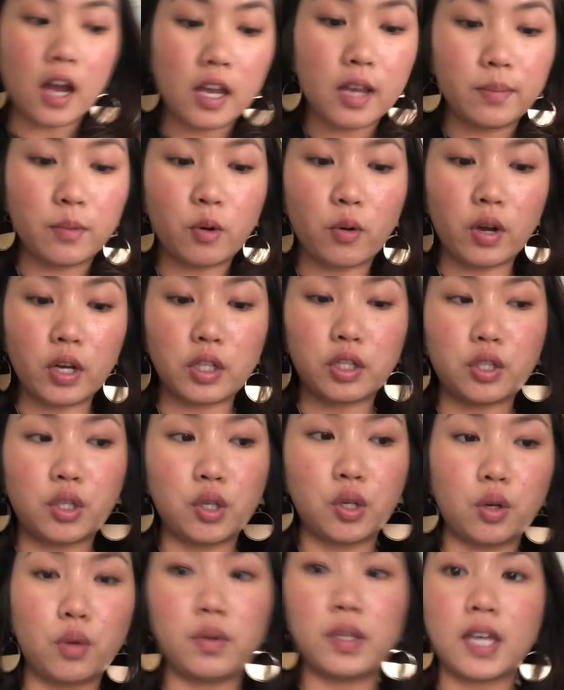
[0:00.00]
am going
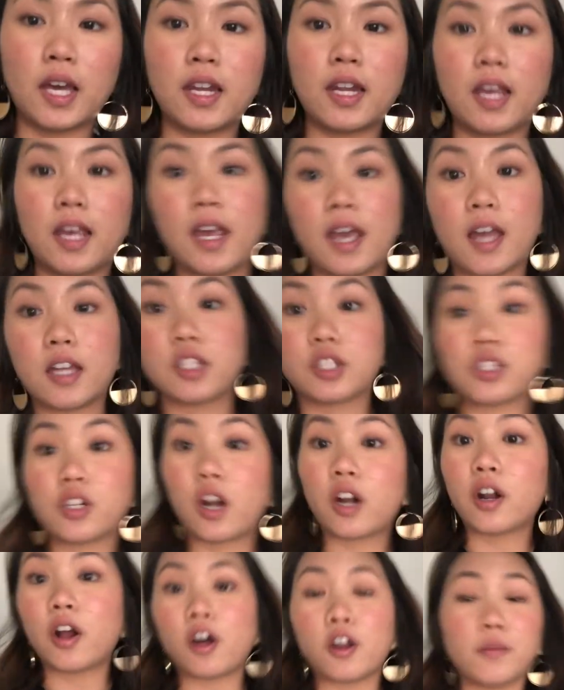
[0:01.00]
to get a head
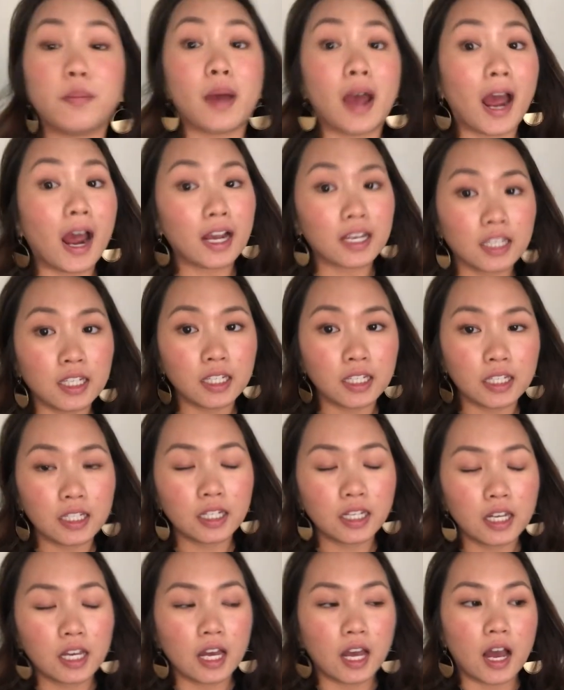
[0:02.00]
start on packing.
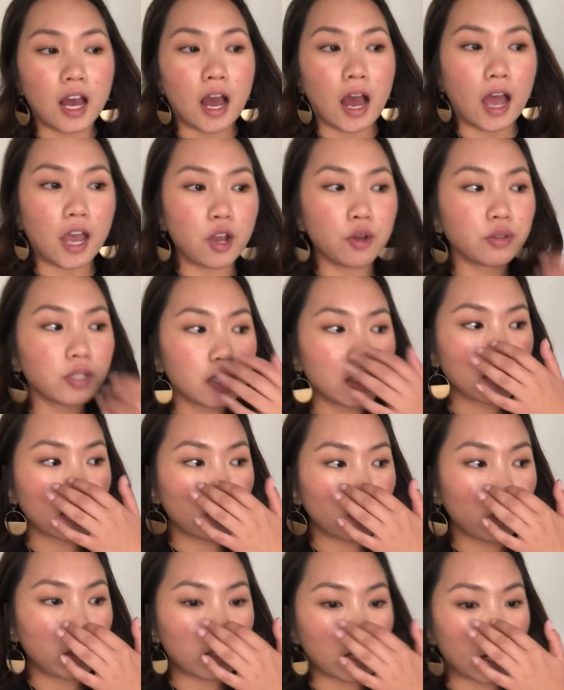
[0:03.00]
I only stayed
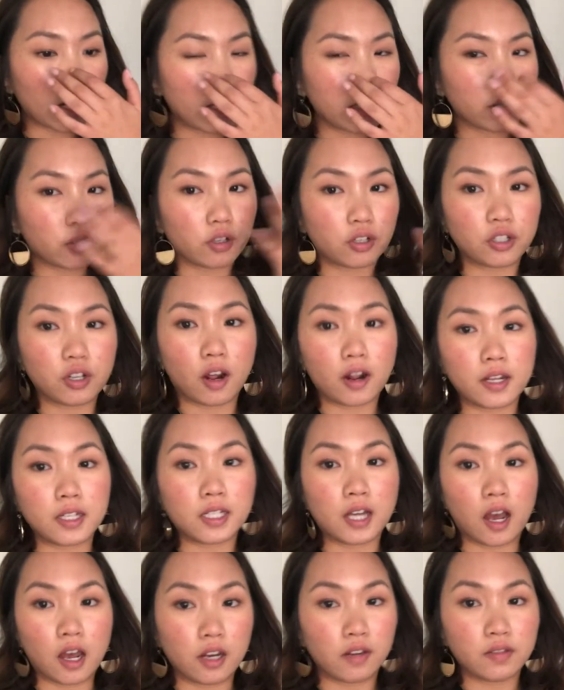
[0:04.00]
one night, so there's not a
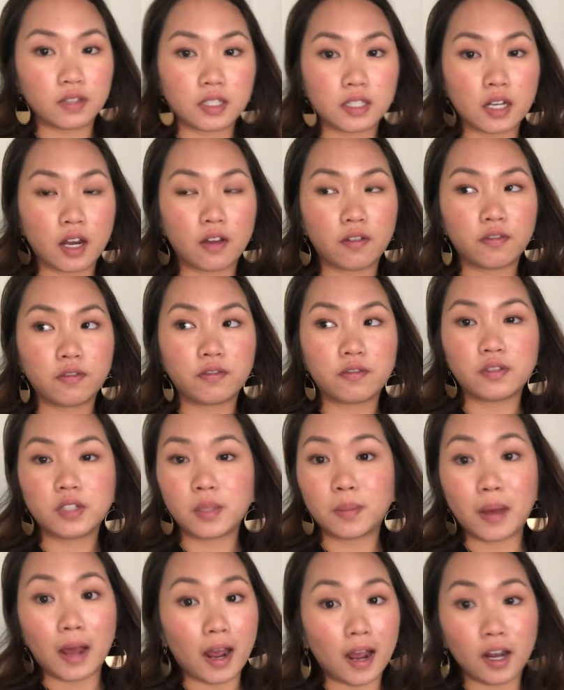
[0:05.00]
ton of stuff to
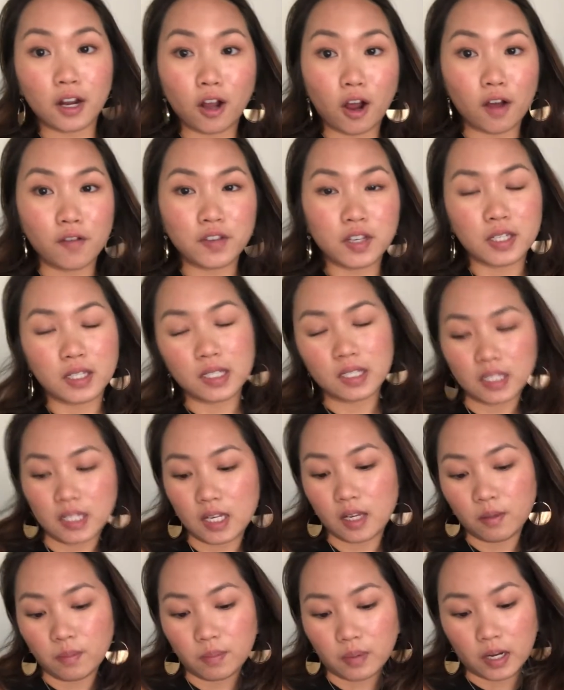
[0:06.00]
pack,
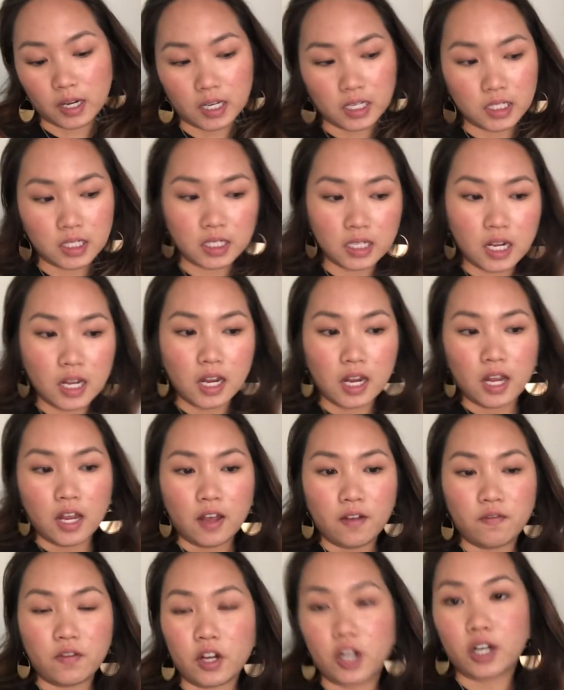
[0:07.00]
obviously, but
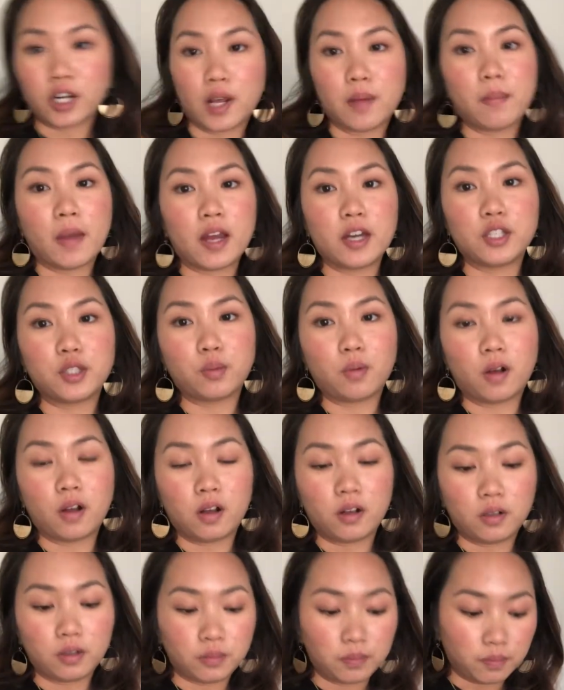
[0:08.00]
figured I might as
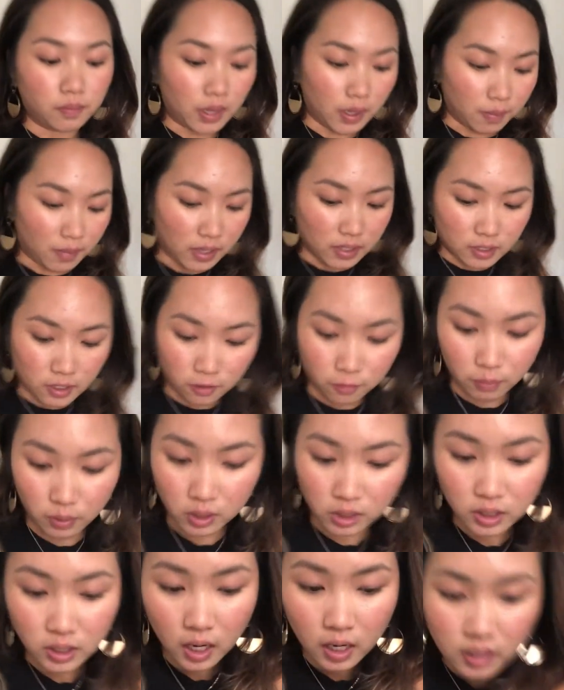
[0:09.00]
well make myself
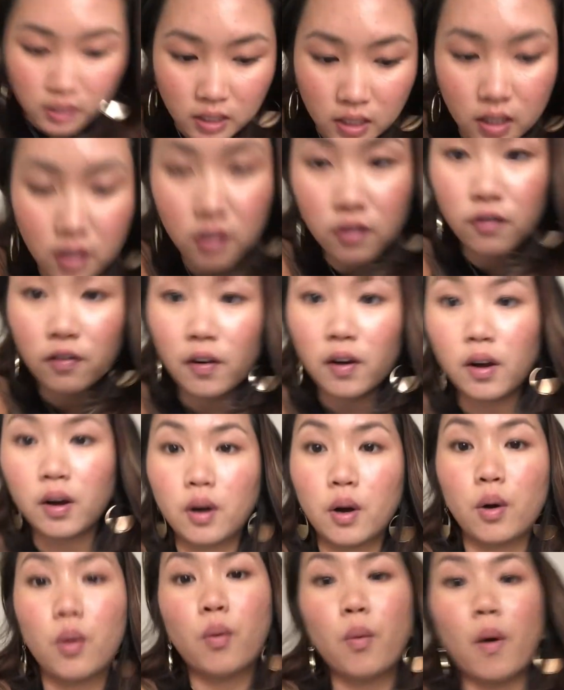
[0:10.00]
productive
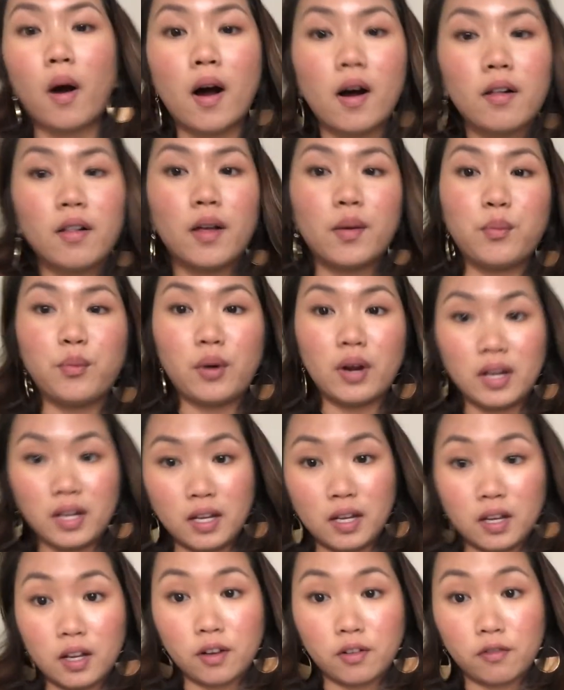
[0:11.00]
while I'm
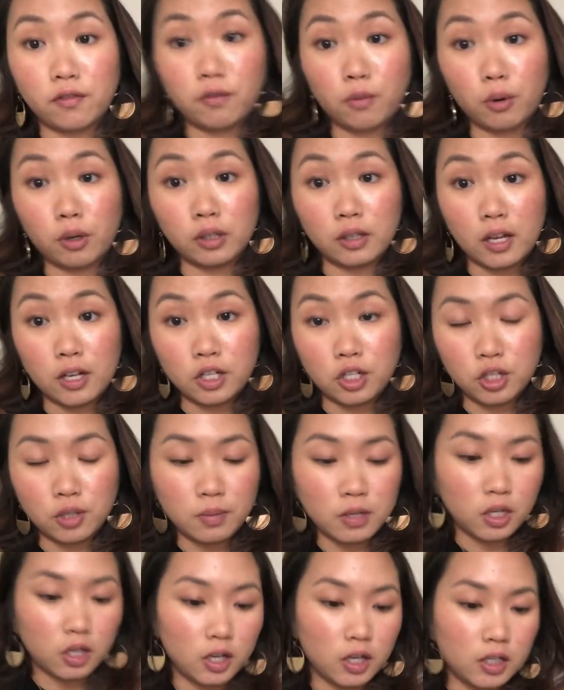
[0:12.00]
waiting for lunch to be
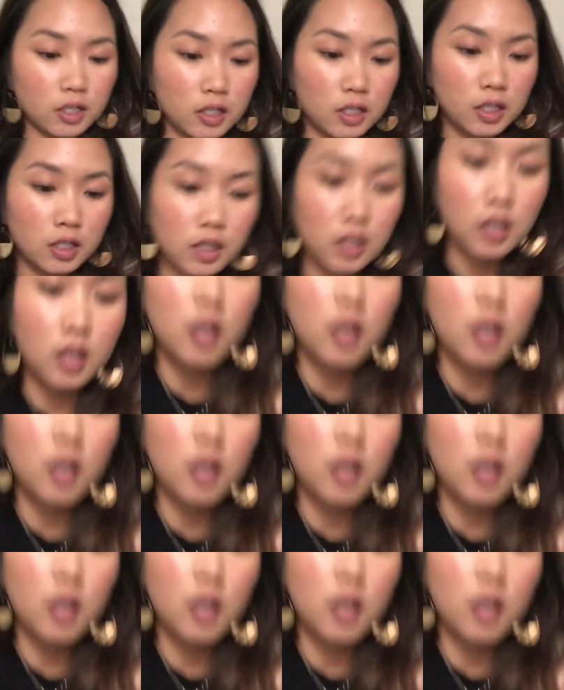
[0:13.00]
cooked.